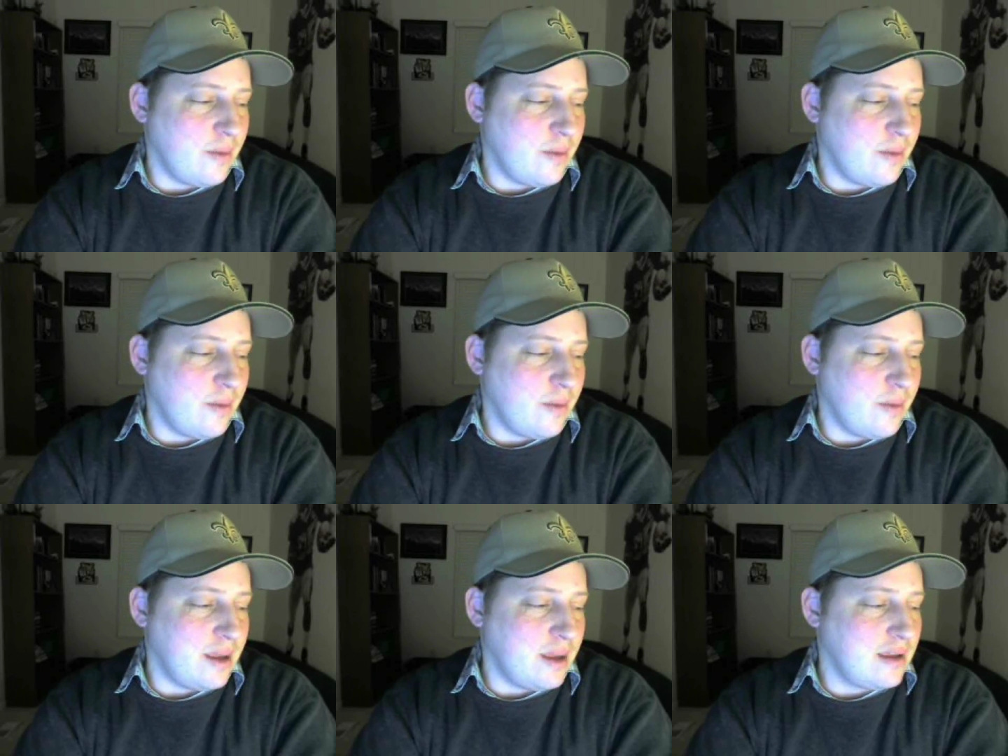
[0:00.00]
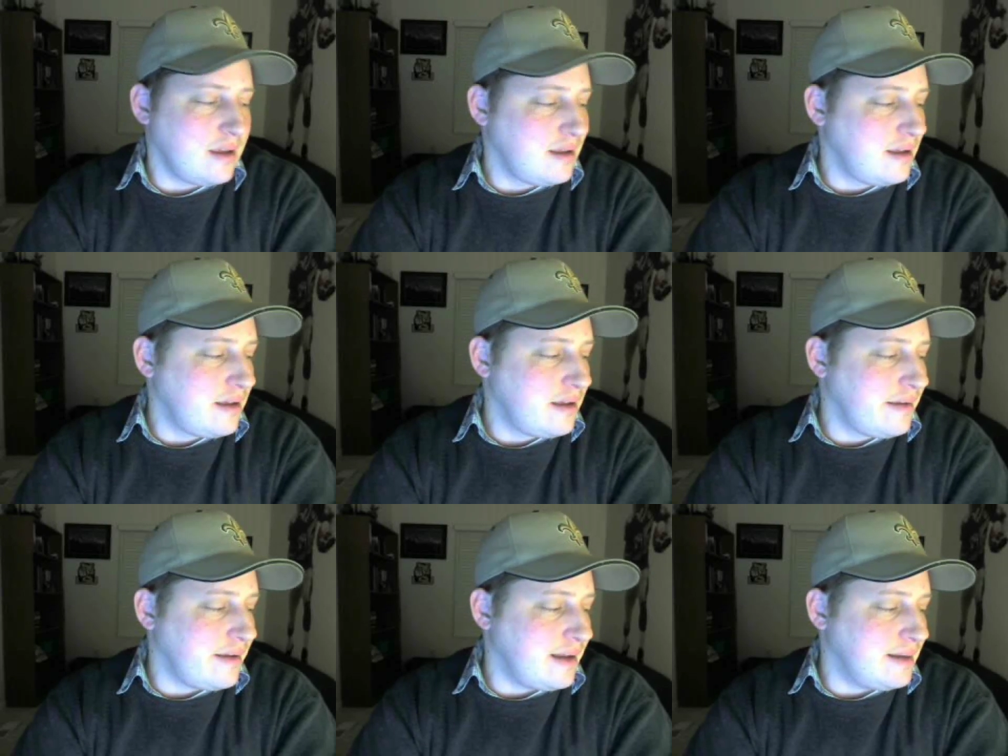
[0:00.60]
for me.
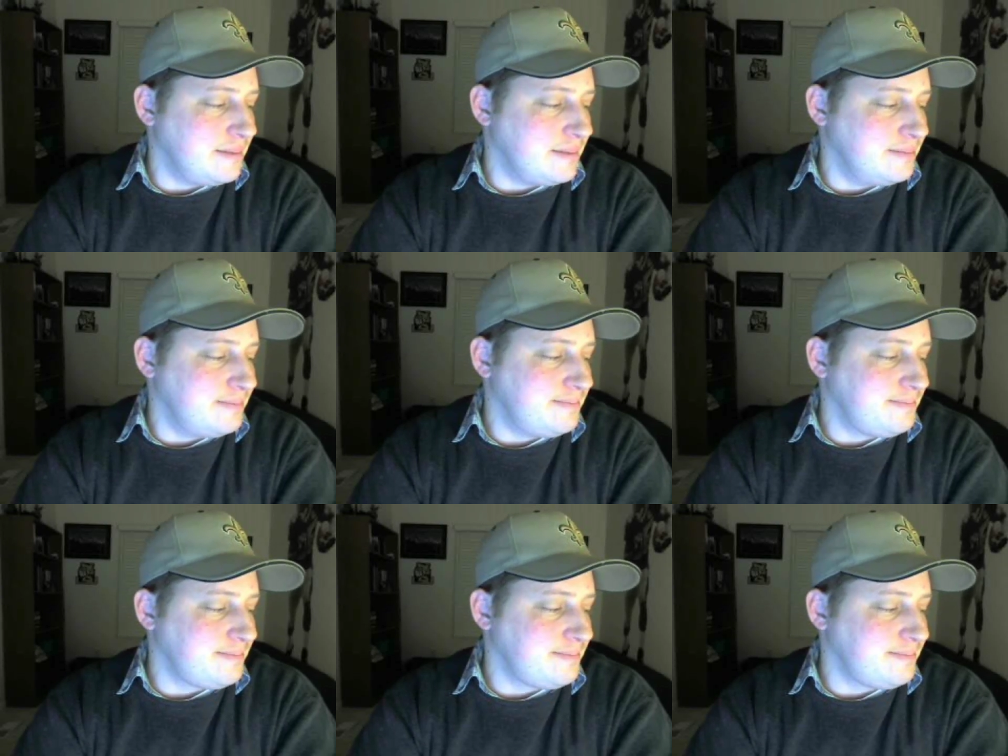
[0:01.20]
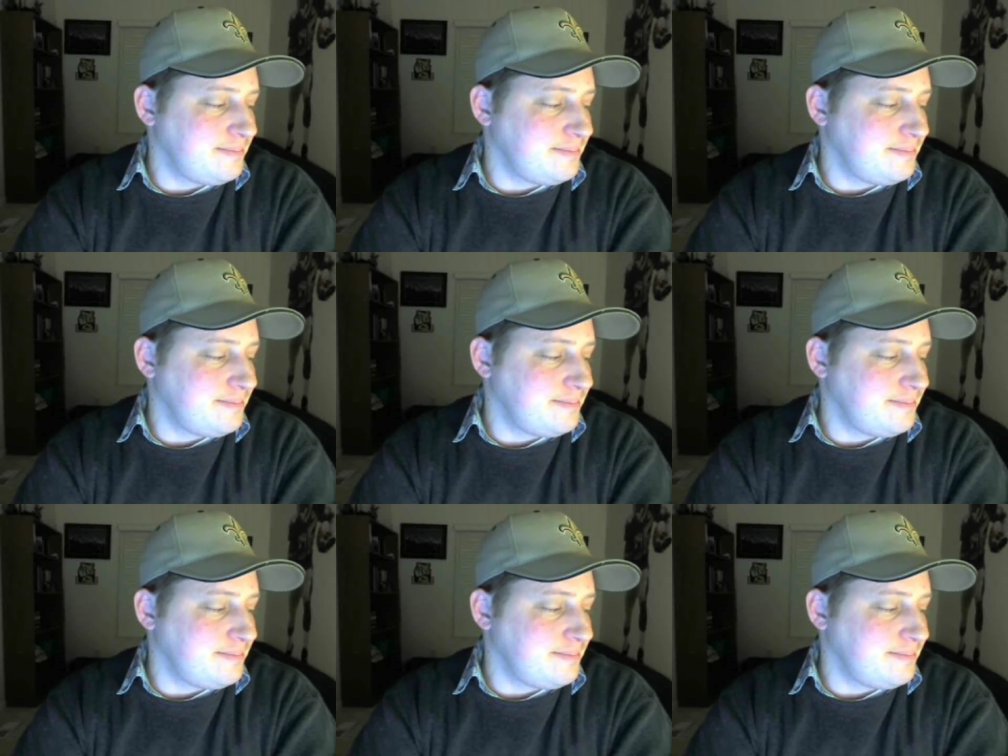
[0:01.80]
Um,